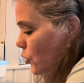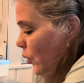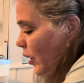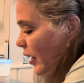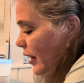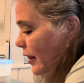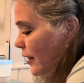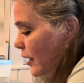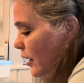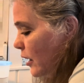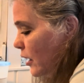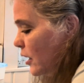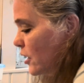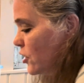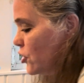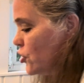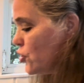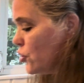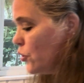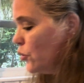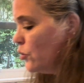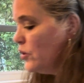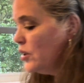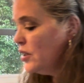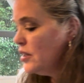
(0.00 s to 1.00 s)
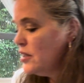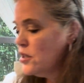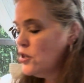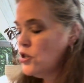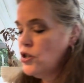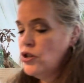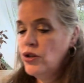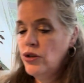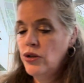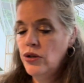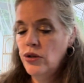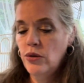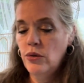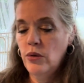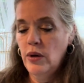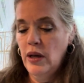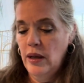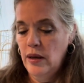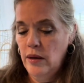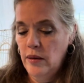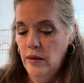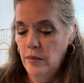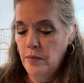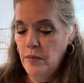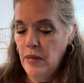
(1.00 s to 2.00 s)
I think I showed this to you
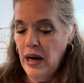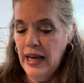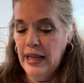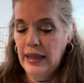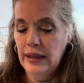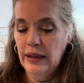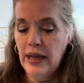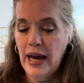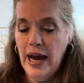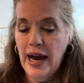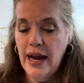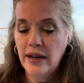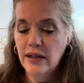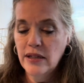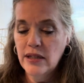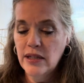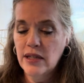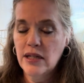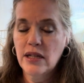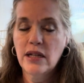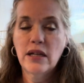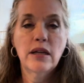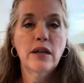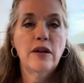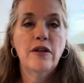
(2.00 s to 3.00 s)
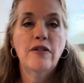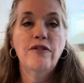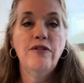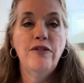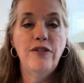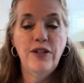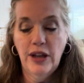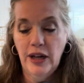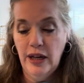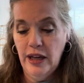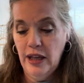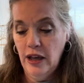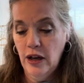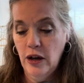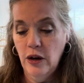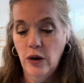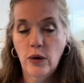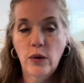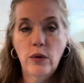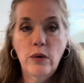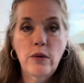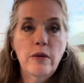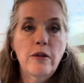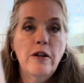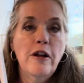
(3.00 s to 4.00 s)
in my last
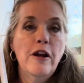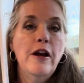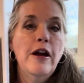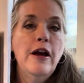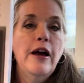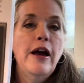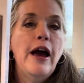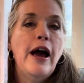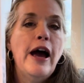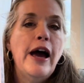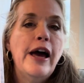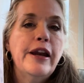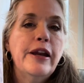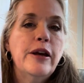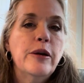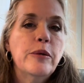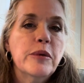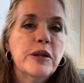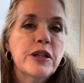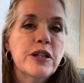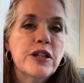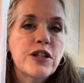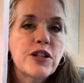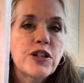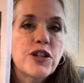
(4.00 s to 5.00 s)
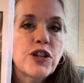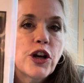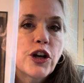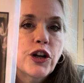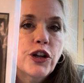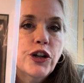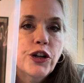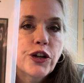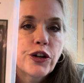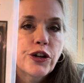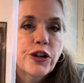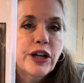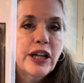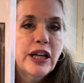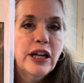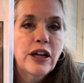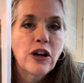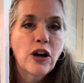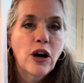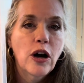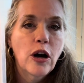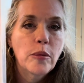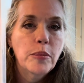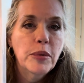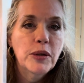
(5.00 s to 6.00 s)
video, and it was Gertie
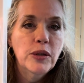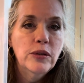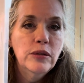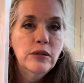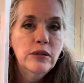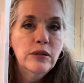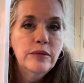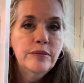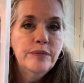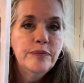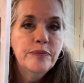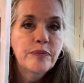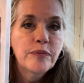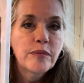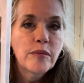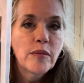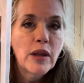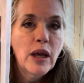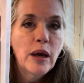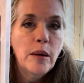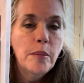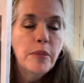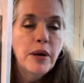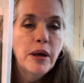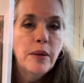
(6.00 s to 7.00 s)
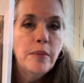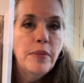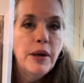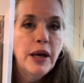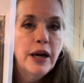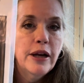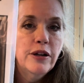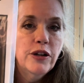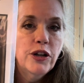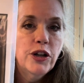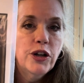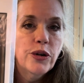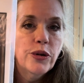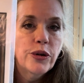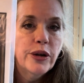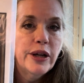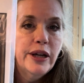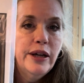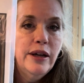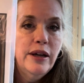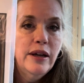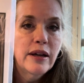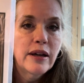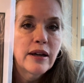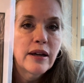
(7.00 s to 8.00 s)
Gobble by Bent
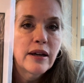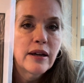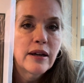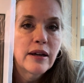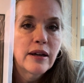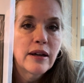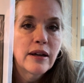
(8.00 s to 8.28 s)
Creek.